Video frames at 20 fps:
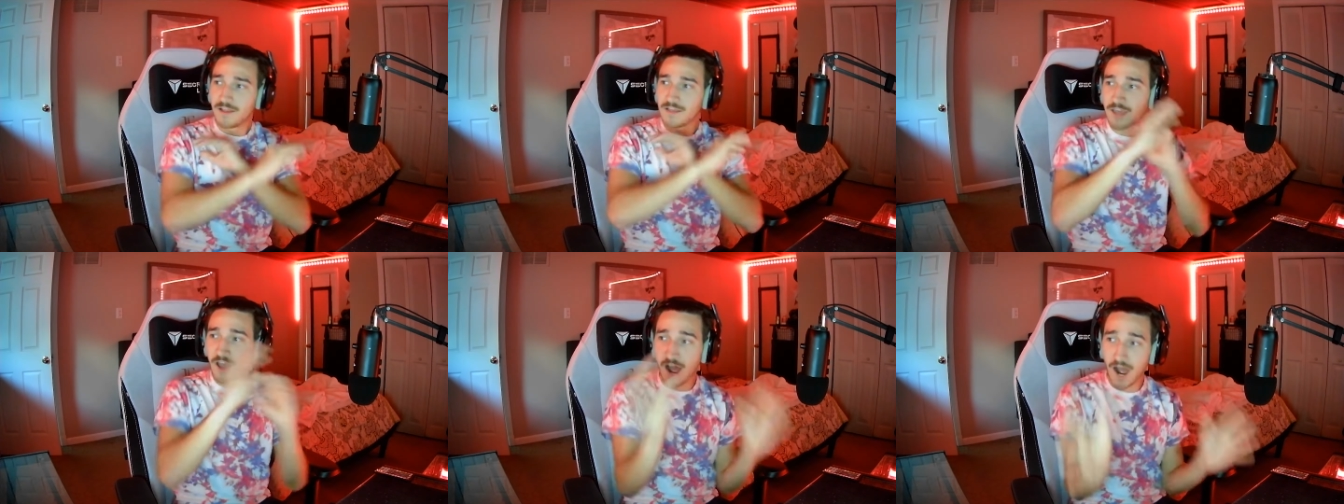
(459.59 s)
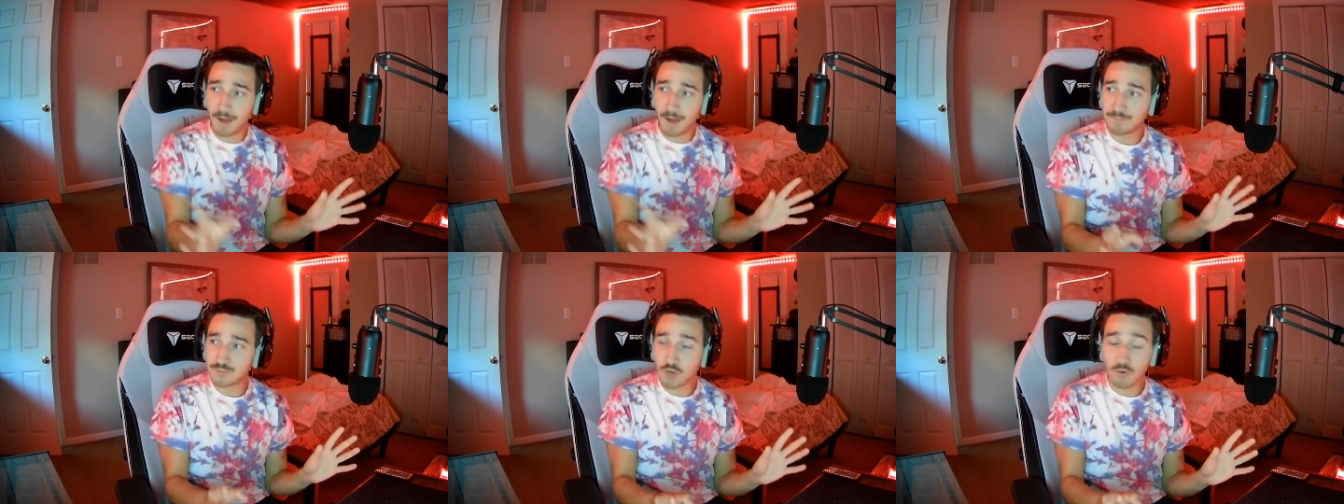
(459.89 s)

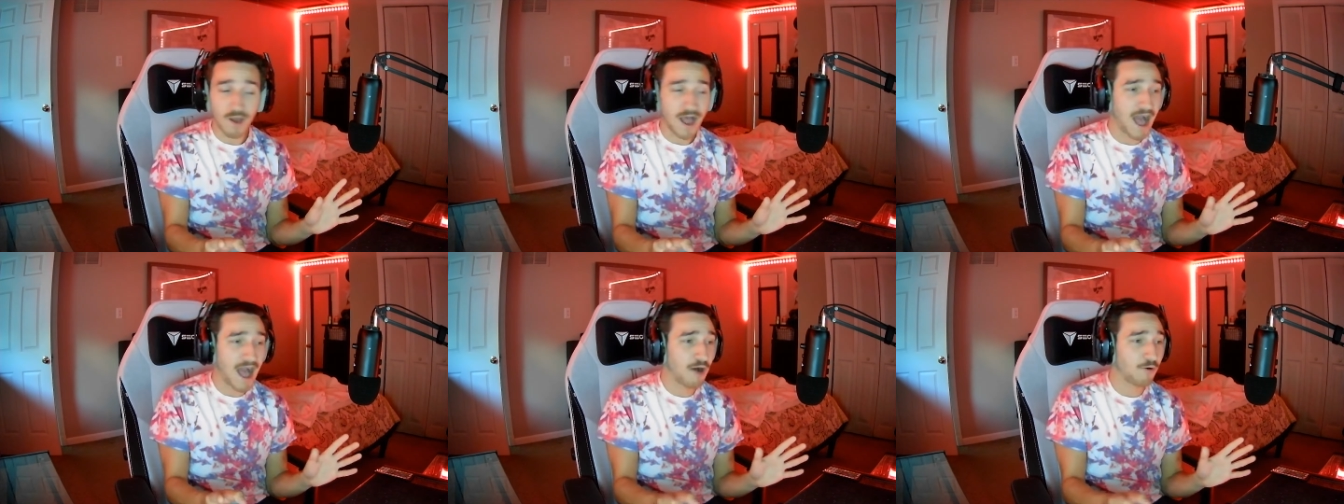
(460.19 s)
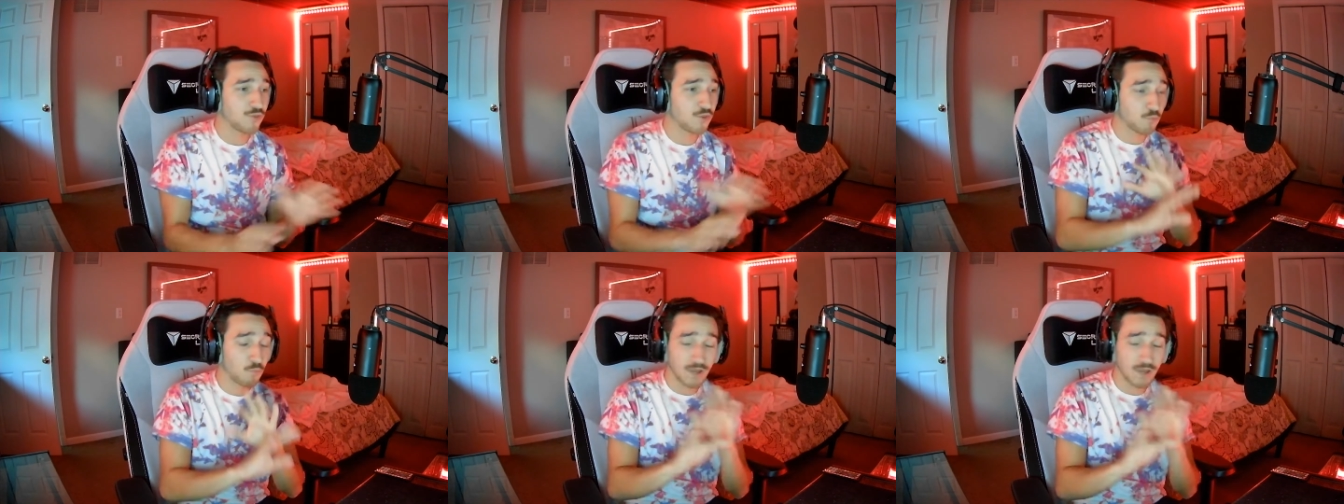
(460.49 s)
comms go
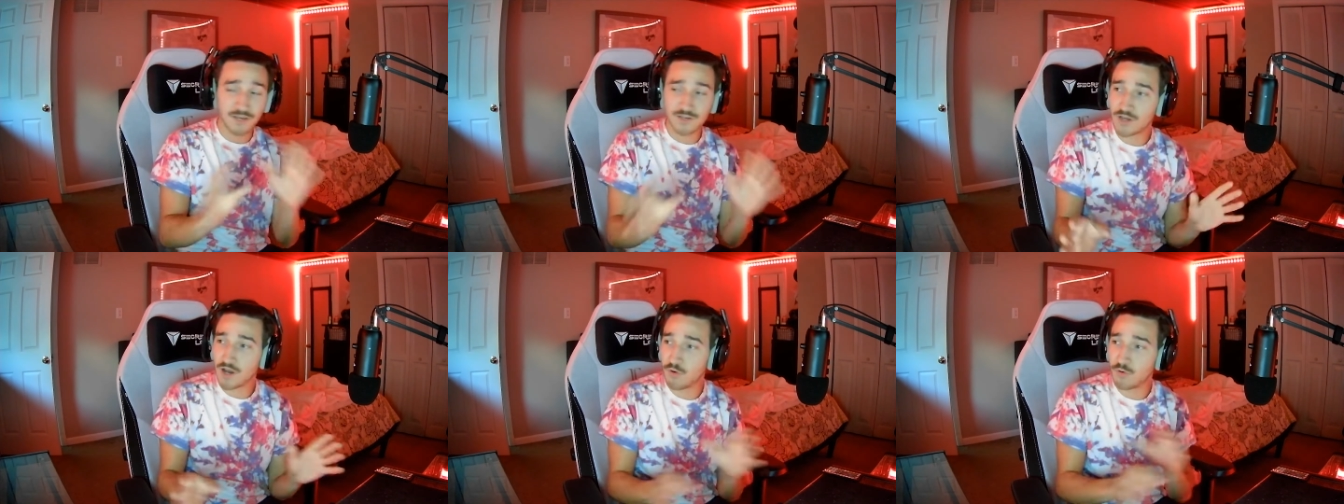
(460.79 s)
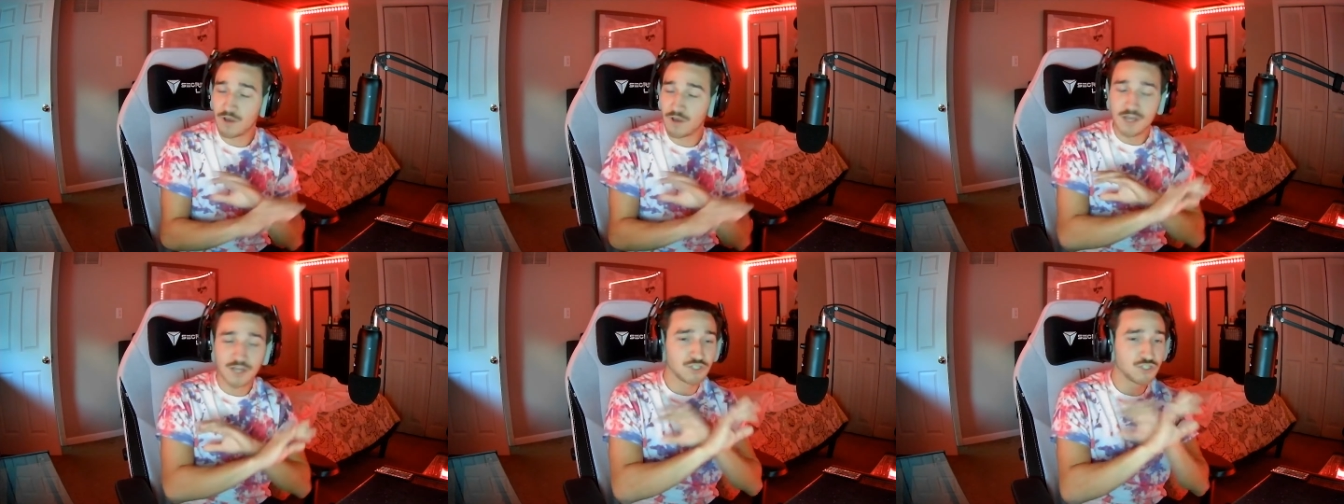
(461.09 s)
out the
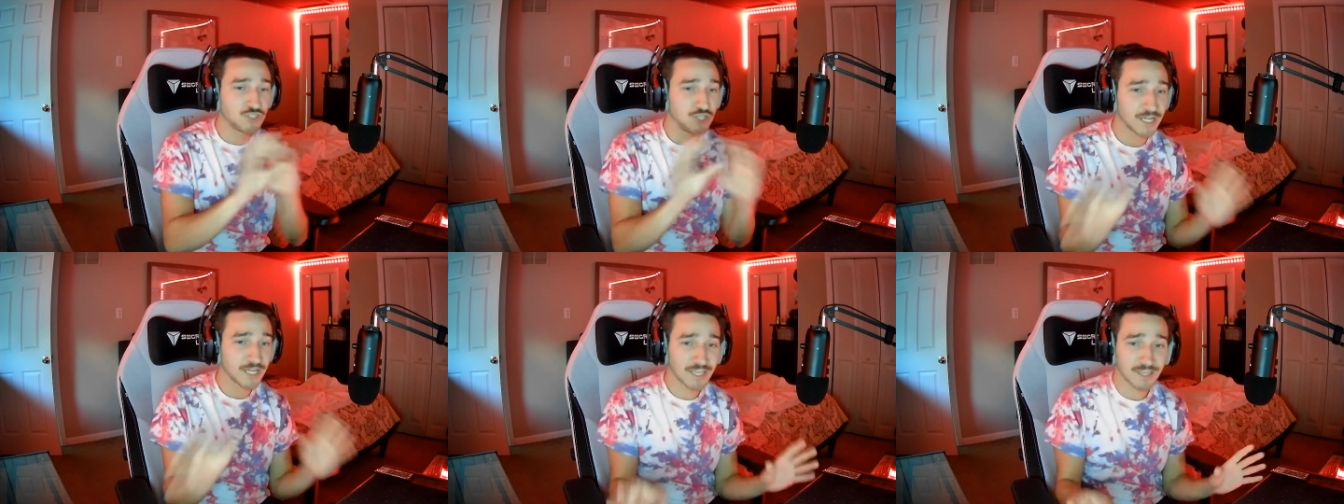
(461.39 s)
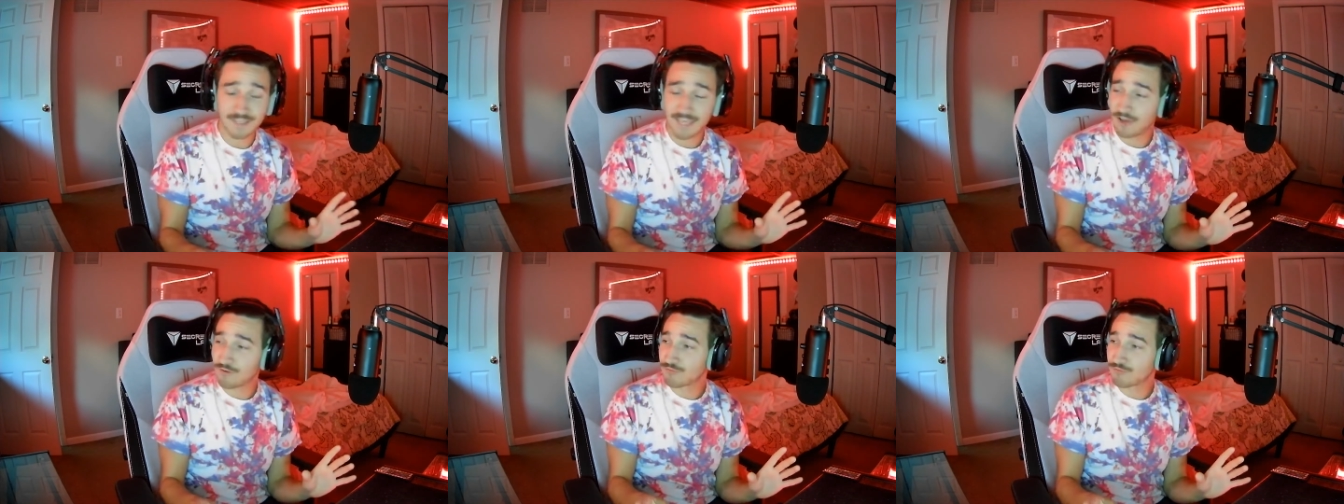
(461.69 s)
window, shit
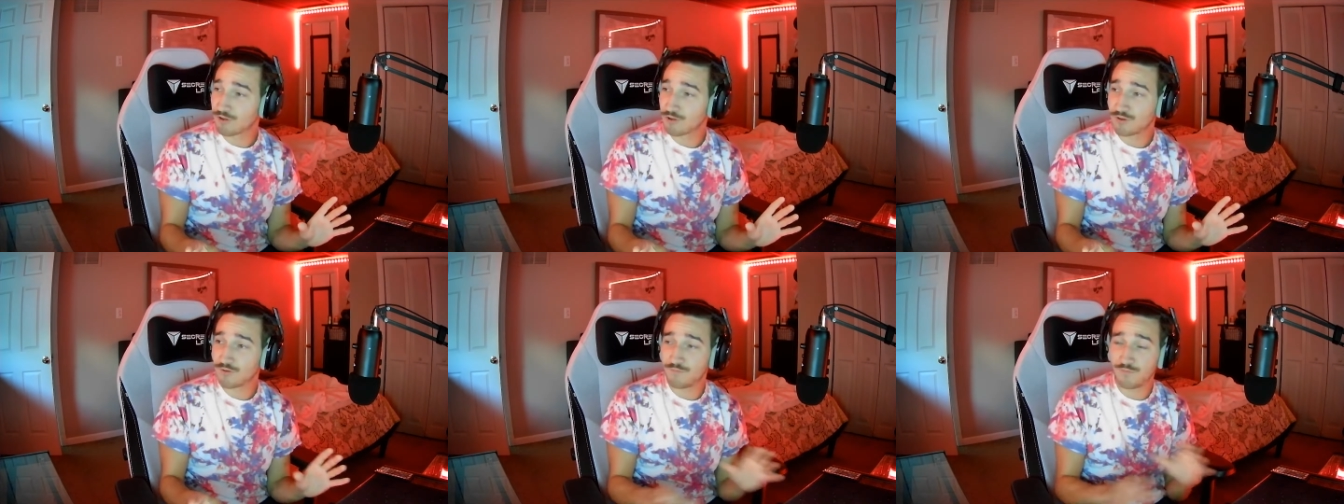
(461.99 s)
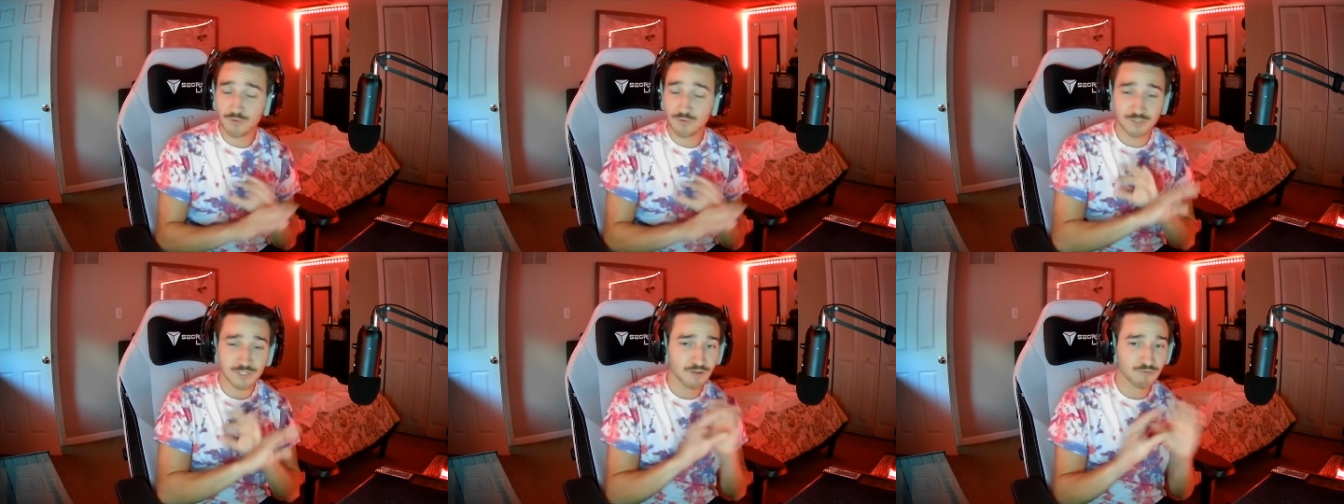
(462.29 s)
can get real
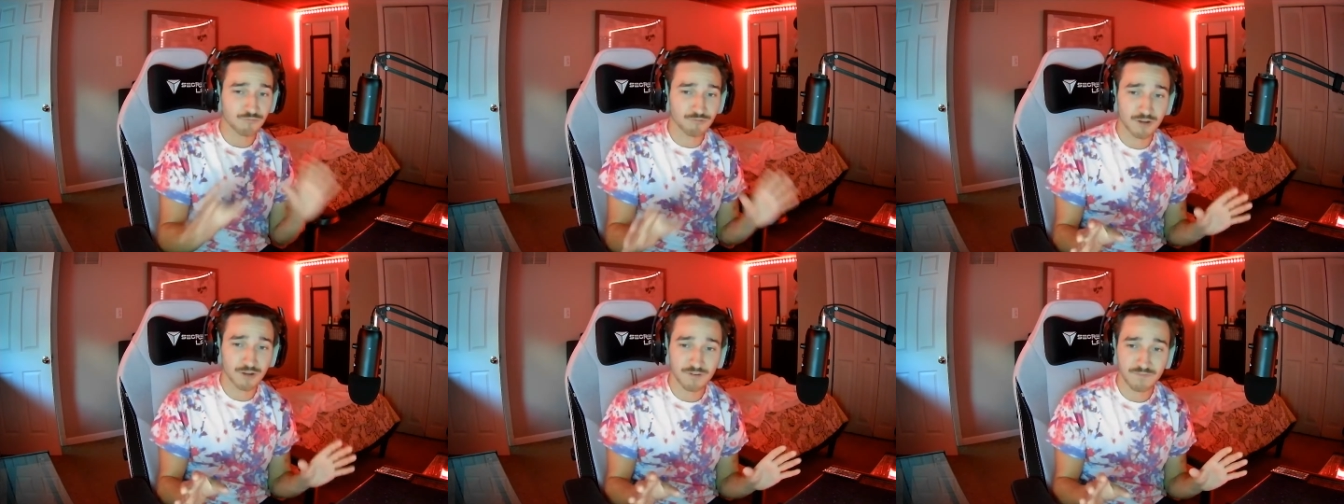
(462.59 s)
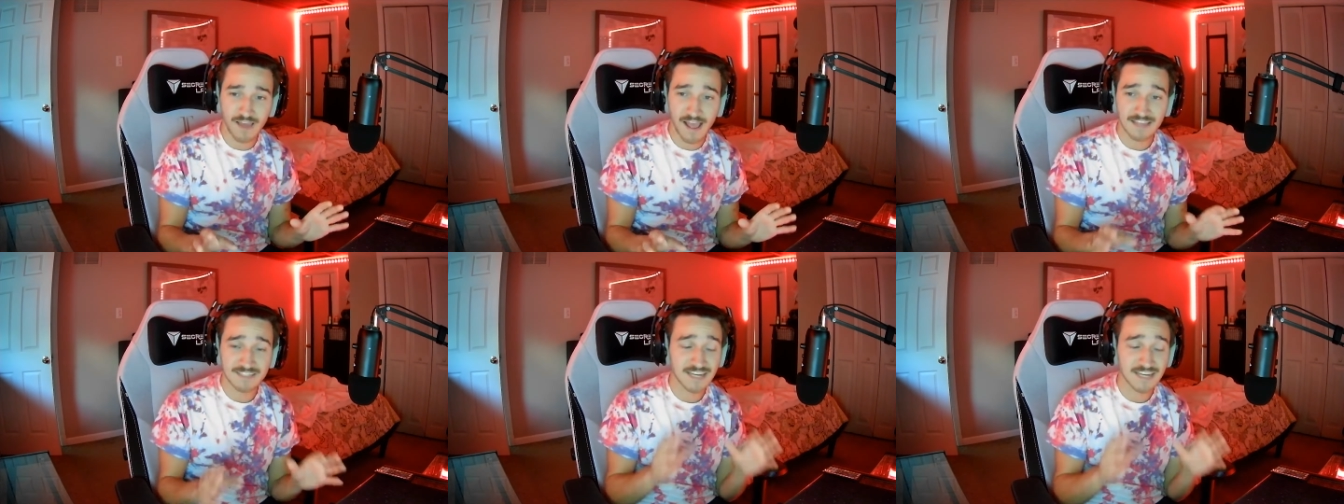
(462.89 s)
confusing real
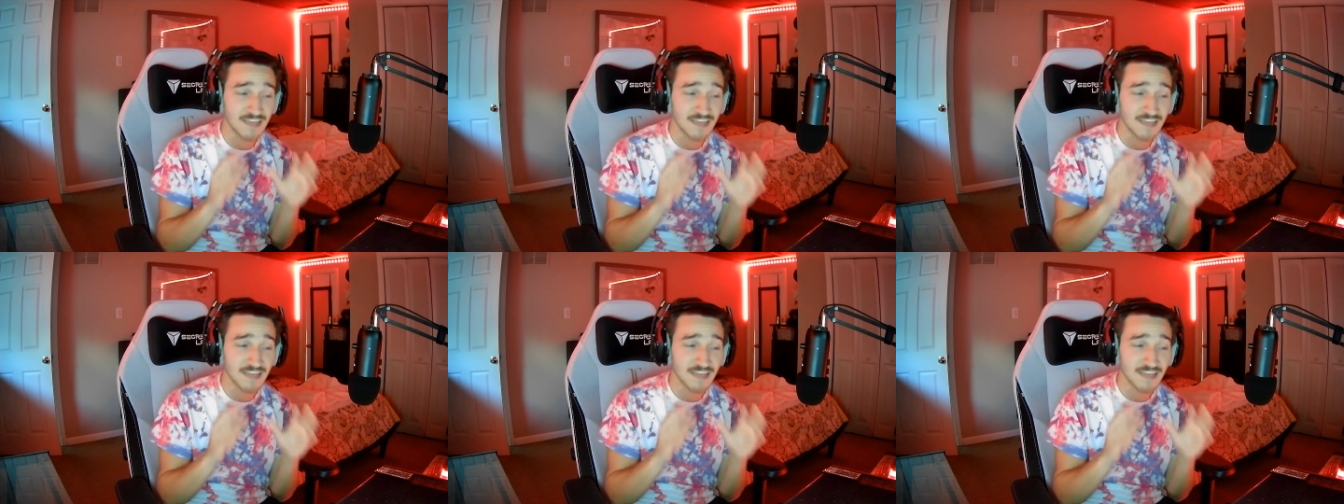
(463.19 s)
fast,